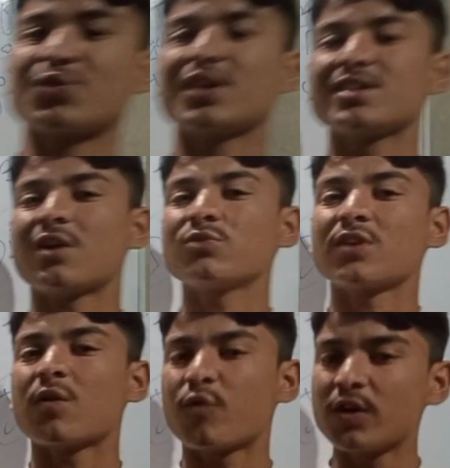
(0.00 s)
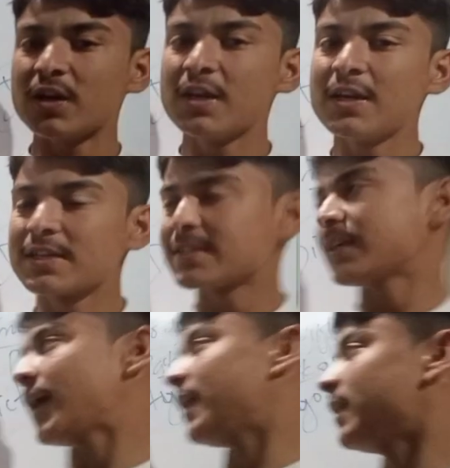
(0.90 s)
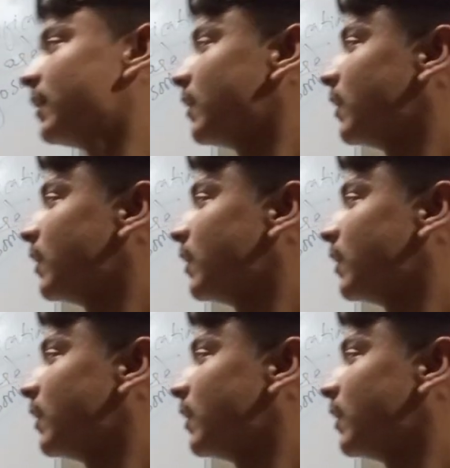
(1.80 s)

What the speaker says: storage house of a cell.